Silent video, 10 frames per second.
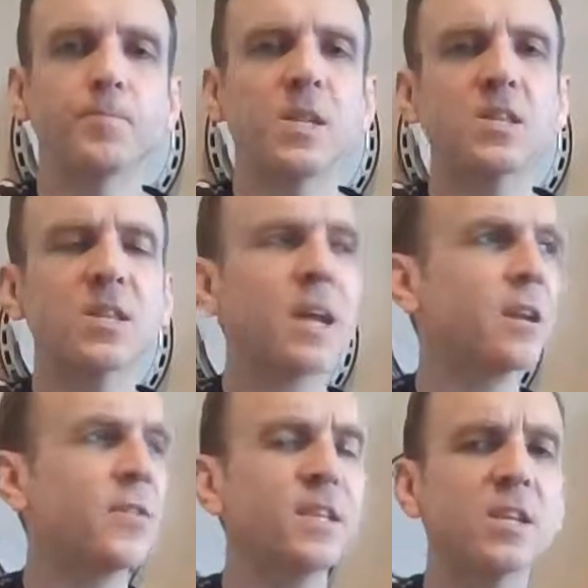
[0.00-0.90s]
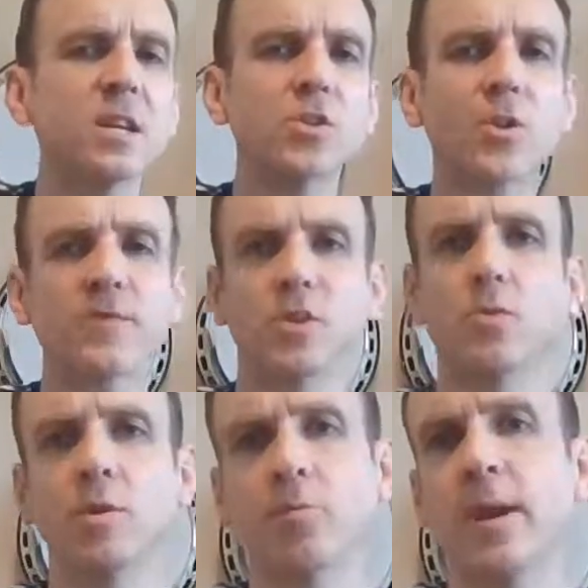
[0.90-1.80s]
And these are the kind of things you sort of have to
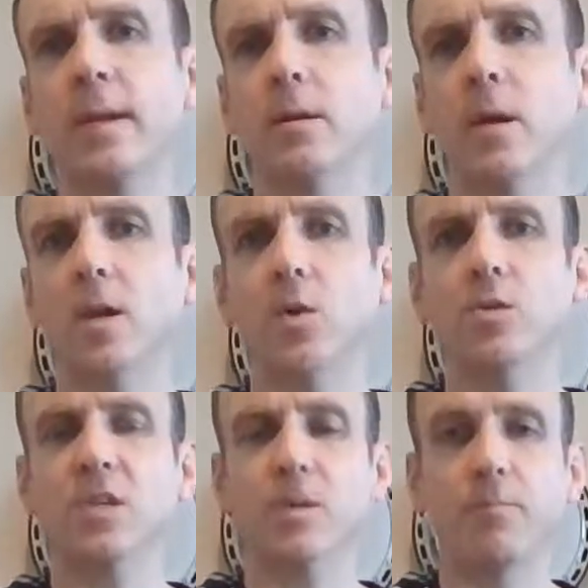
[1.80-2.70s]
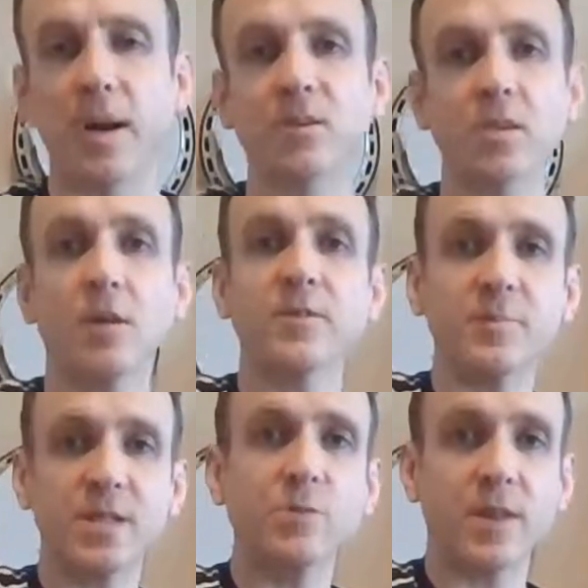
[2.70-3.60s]
do when you're playing acoustic by yourself,
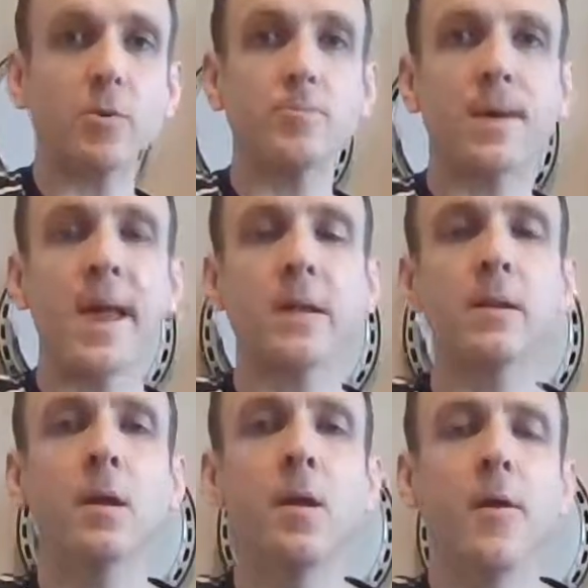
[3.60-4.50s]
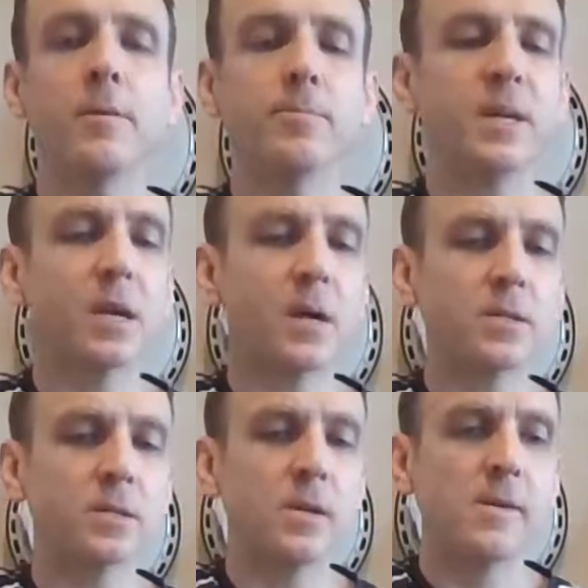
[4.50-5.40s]
especially without a band,
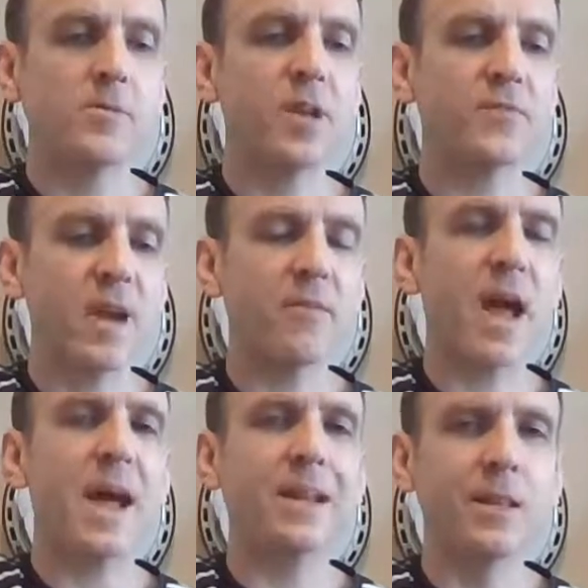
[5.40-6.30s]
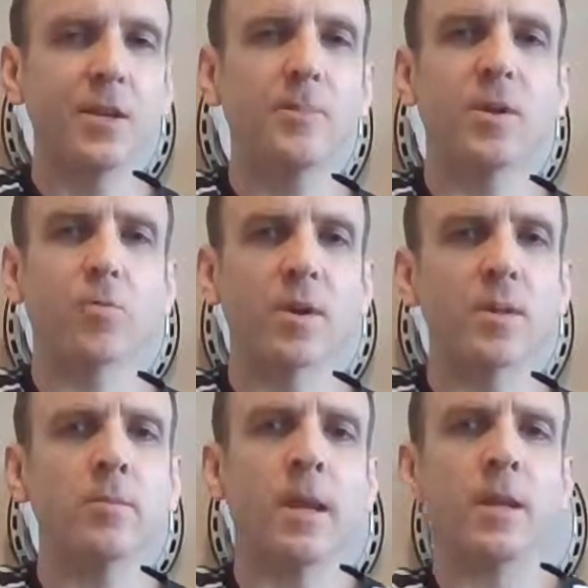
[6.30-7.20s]
because you have to add a little bit of
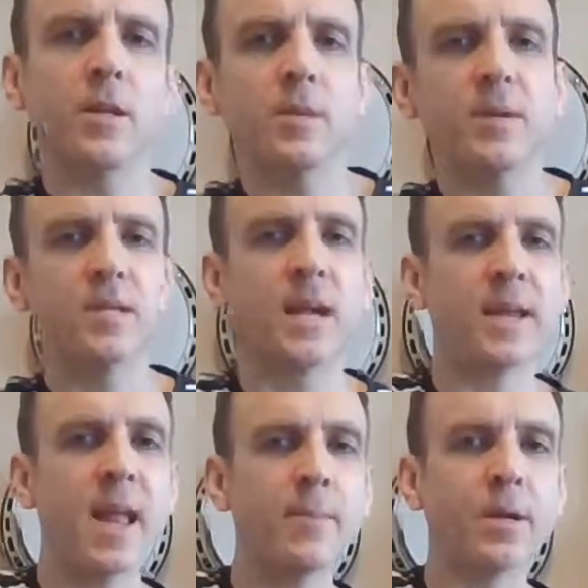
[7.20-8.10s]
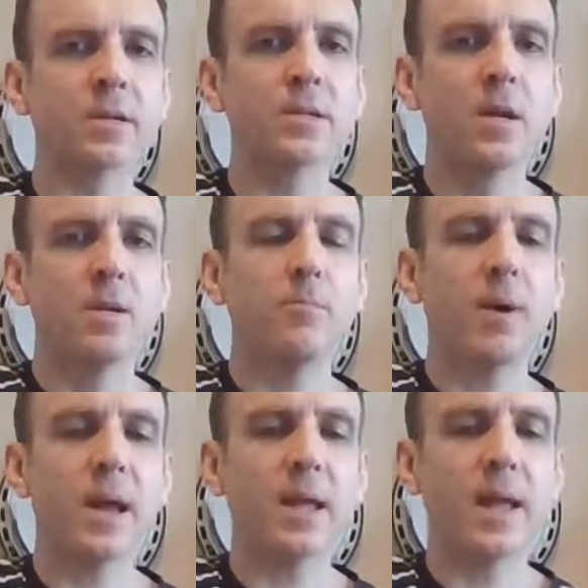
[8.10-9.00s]
rhythm and a little bit of dynamics
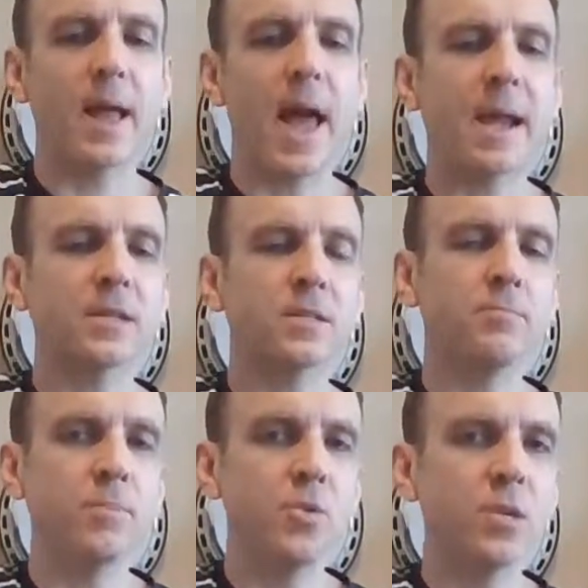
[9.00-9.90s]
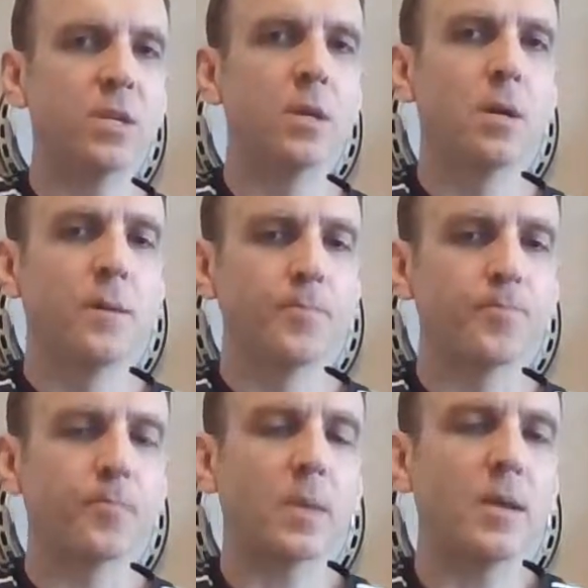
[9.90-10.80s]
by adding some muted
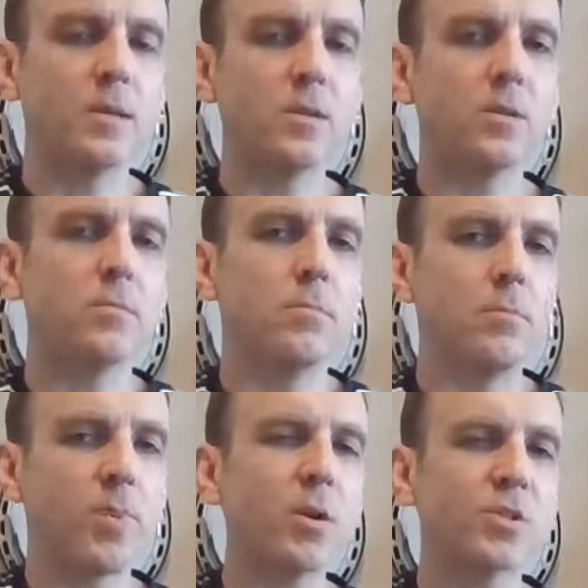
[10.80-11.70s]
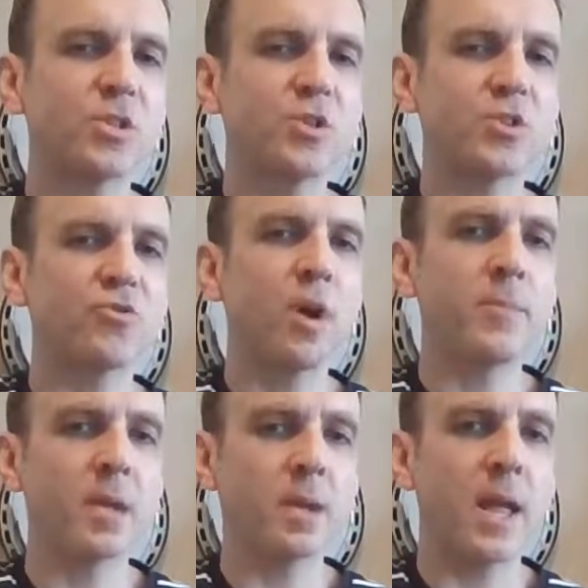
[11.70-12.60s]
parts to your
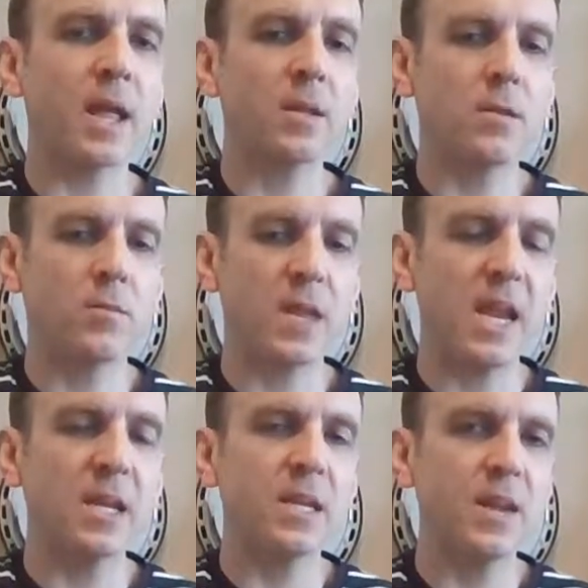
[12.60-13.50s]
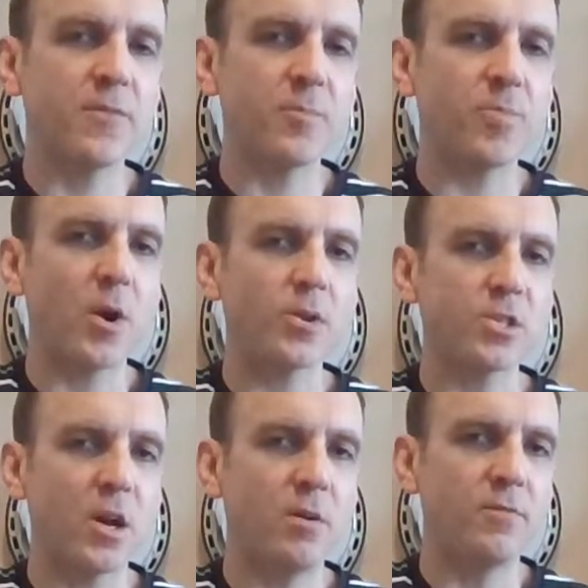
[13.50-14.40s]
strumming and hitting different
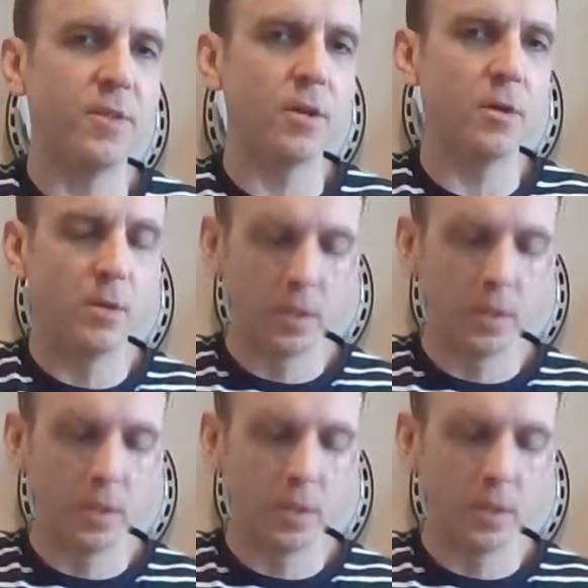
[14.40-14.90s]
parts of the